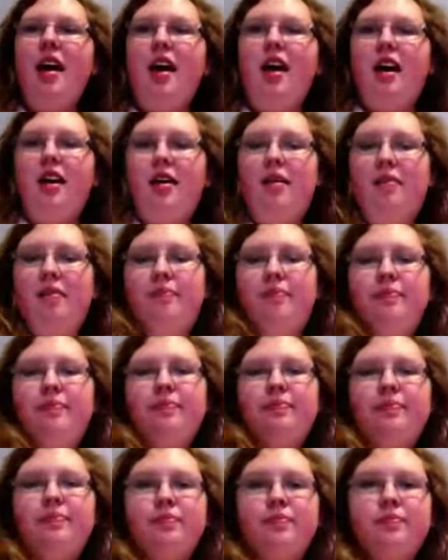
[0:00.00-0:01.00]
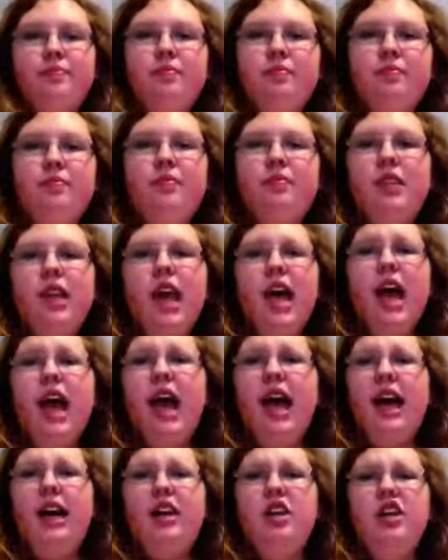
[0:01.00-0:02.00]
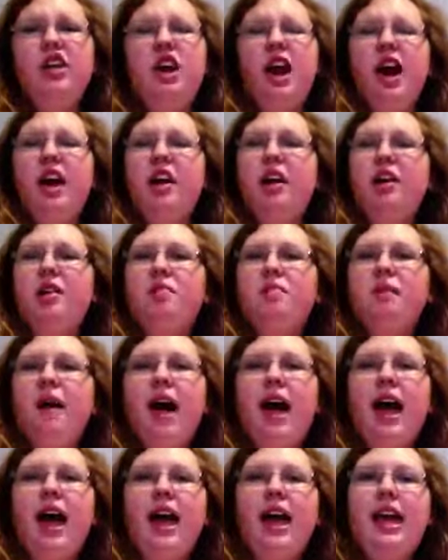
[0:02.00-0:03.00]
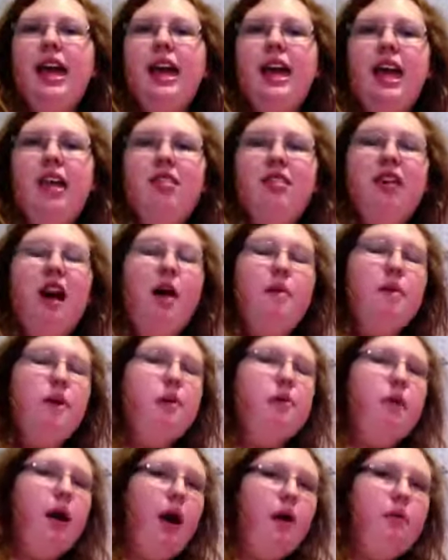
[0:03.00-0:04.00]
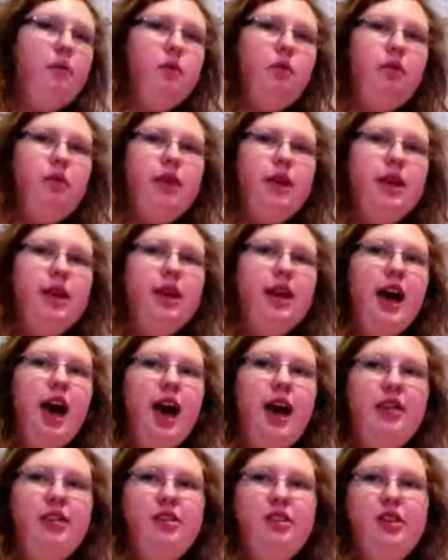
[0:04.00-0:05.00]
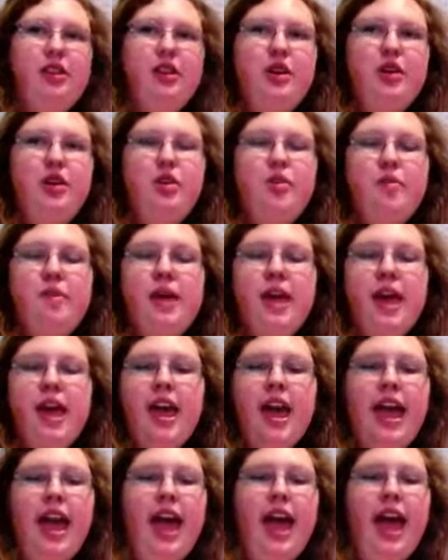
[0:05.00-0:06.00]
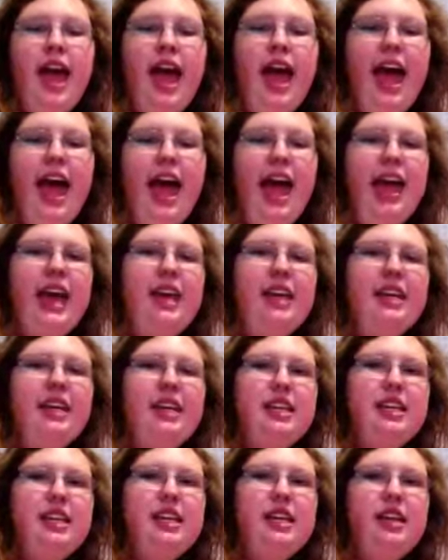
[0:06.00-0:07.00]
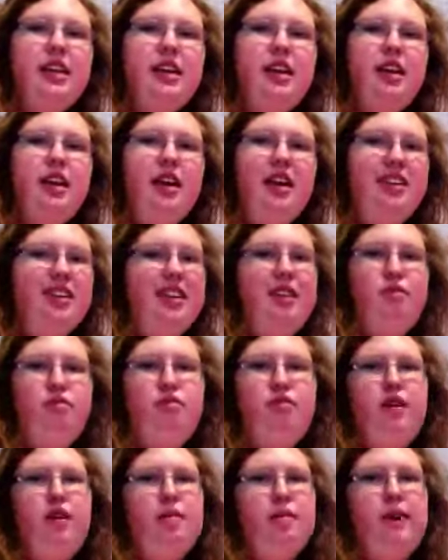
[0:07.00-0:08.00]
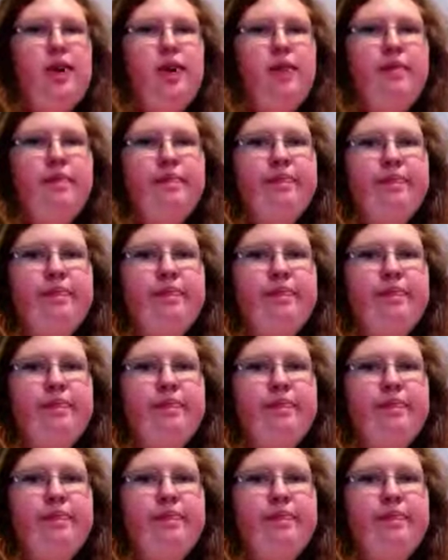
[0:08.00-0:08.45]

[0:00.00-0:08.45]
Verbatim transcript: um, I tried on my Zombie Prom Queen costume, and it didn't fit me.